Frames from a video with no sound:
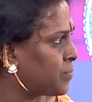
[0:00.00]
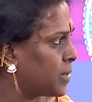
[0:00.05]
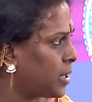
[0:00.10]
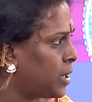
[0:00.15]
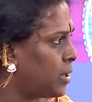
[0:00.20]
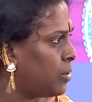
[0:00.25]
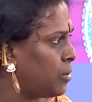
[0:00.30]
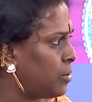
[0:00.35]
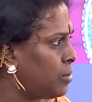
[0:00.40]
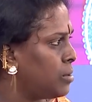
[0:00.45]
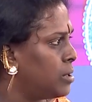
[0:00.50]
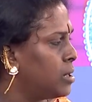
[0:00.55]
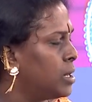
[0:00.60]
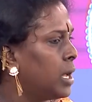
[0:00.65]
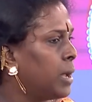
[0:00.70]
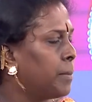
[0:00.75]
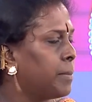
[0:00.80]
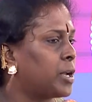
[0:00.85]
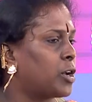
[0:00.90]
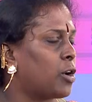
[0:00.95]
you know
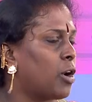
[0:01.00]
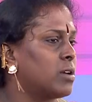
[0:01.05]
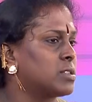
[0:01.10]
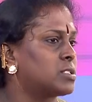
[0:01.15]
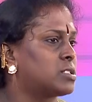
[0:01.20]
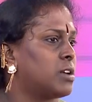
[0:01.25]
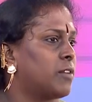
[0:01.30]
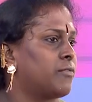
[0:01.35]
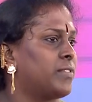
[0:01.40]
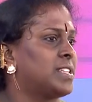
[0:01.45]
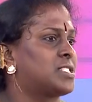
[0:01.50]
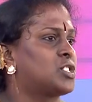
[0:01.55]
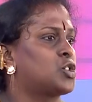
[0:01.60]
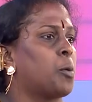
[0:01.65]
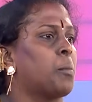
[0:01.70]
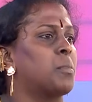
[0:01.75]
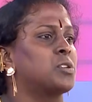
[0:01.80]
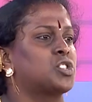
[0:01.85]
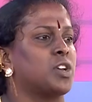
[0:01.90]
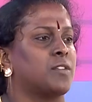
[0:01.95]
because of there's so
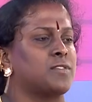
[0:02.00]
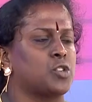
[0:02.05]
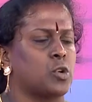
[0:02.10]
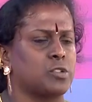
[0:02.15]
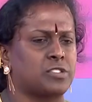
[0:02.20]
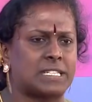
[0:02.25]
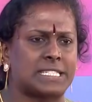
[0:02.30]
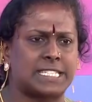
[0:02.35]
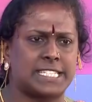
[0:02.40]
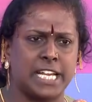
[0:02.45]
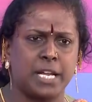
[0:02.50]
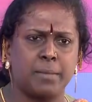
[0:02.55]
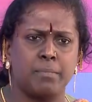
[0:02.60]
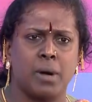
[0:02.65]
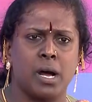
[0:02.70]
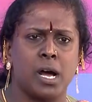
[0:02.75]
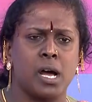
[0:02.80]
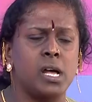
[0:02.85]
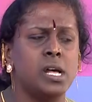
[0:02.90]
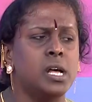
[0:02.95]
much of social
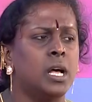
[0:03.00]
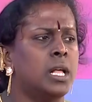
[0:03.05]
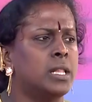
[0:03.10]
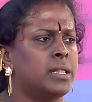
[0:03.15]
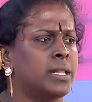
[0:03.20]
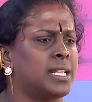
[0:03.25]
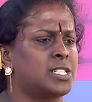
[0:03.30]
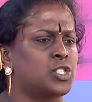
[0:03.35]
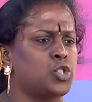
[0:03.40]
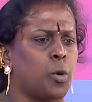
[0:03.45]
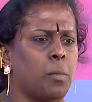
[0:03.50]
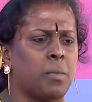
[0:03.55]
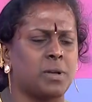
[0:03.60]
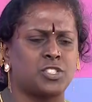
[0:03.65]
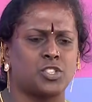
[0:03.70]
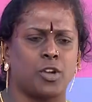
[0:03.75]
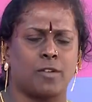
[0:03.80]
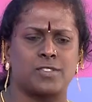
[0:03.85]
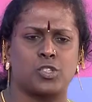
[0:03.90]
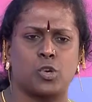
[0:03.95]
stigma there is so
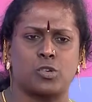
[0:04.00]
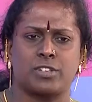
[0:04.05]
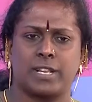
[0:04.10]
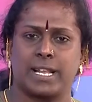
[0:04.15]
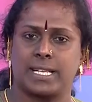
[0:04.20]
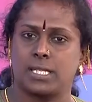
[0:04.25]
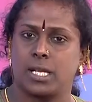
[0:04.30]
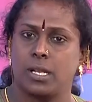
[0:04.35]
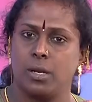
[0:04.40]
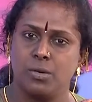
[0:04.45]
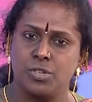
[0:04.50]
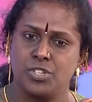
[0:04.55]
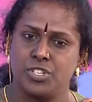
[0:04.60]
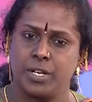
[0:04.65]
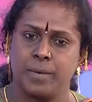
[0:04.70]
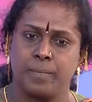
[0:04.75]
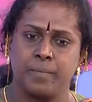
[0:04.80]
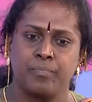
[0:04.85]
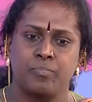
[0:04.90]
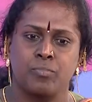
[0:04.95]
much of social
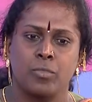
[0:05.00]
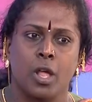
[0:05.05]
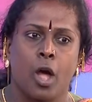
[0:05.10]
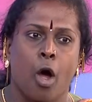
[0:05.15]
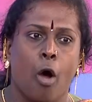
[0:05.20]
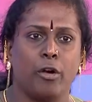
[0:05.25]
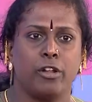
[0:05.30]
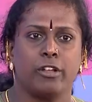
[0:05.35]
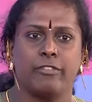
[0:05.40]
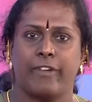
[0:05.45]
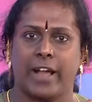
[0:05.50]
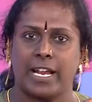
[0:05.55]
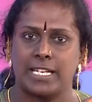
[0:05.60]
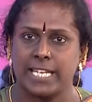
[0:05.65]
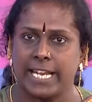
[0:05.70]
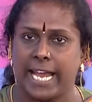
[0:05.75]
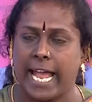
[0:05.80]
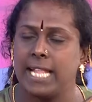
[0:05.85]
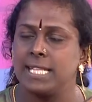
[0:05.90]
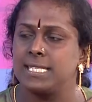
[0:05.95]
exclusion how do you fight
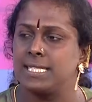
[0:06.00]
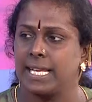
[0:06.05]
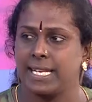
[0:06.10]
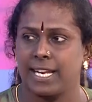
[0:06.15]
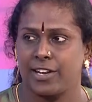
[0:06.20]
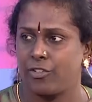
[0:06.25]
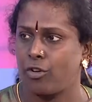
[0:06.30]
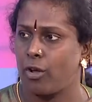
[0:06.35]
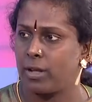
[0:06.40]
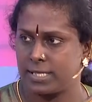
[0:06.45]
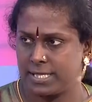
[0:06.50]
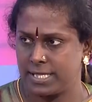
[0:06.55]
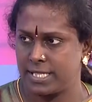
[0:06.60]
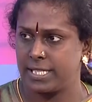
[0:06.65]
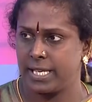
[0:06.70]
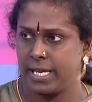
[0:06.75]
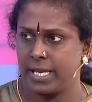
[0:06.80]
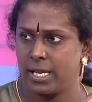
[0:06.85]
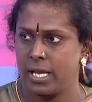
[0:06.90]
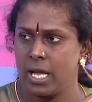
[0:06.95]
against that
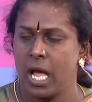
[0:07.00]
atrocity